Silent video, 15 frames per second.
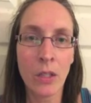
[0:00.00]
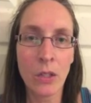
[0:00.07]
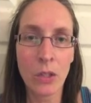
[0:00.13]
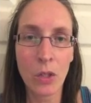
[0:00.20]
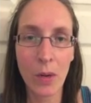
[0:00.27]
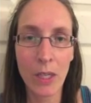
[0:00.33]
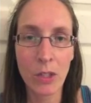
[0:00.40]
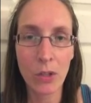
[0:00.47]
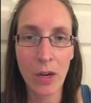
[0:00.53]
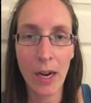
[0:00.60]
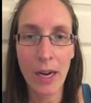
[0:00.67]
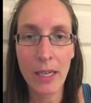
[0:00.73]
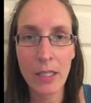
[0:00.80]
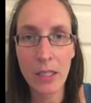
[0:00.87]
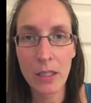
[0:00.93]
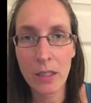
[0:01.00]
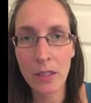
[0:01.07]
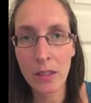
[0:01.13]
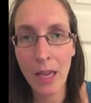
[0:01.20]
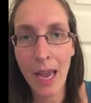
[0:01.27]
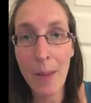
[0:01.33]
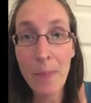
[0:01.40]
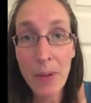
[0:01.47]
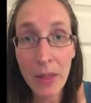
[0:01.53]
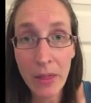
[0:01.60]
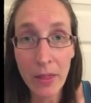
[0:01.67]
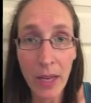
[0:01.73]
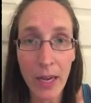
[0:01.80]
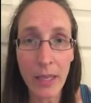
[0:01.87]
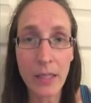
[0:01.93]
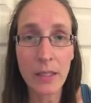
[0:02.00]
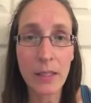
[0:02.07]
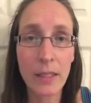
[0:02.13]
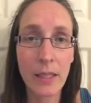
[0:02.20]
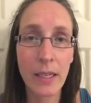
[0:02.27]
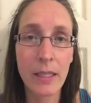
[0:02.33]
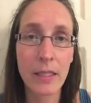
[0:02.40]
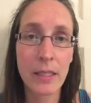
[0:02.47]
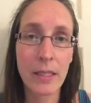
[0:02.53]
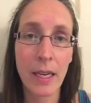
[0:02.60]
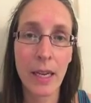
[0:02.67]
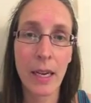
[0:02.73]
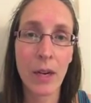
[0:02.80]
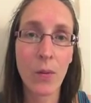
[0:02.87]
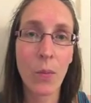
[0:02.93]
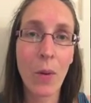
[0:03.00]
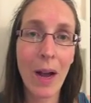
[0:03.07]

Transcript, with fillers: So I tried to empathize and say,